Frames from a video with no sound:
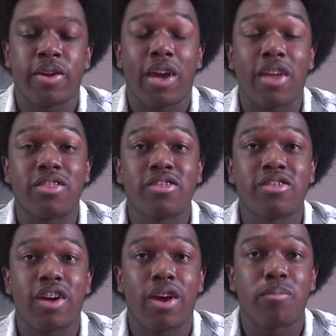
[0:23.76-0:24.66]
At this
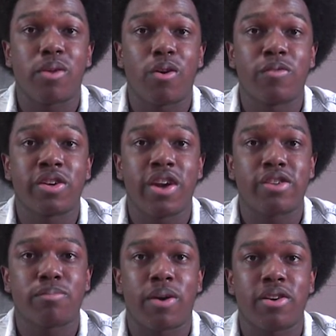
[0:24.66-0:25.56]
time, the
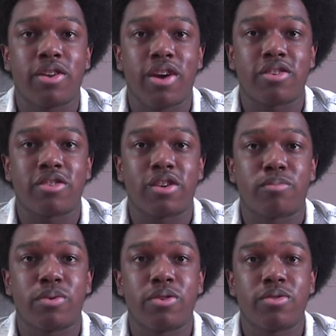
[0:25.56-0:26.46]
Overcast podcast has
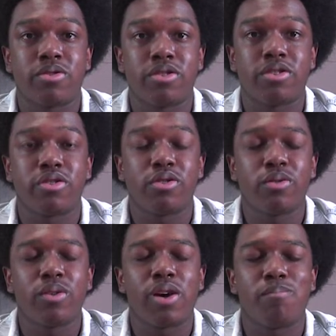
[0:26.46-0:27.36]
produced
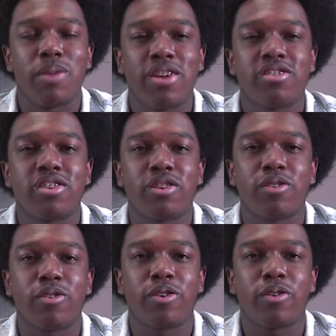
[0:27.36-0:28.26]
2 amazing
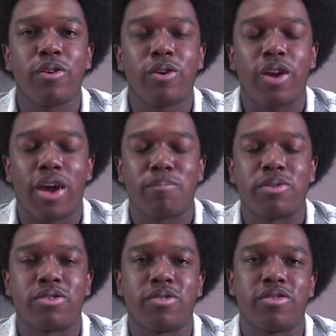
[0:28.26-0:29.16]

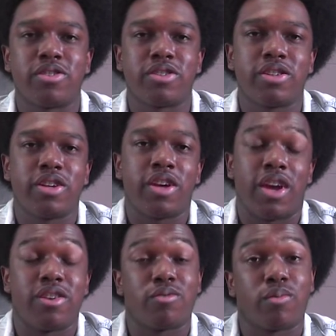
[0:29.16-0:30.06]
episodes
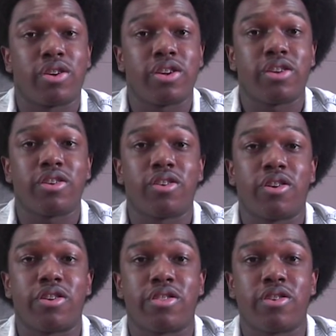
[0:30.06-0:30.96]
and is working
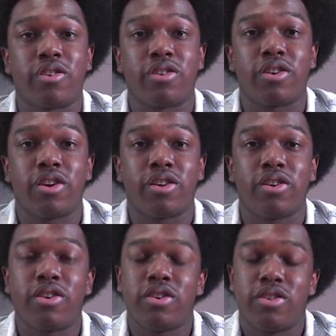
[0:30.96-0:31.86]
on a 3rd
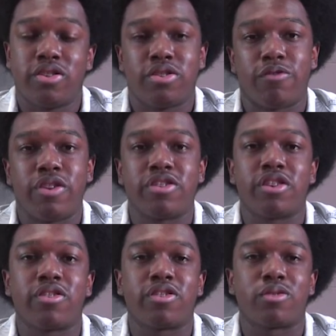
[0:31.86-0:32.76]
to finish
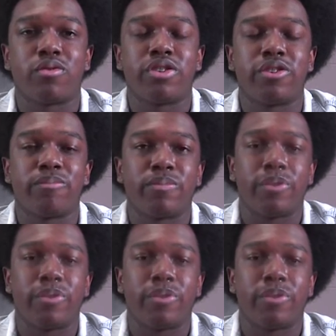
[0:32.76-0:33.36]
out the school year.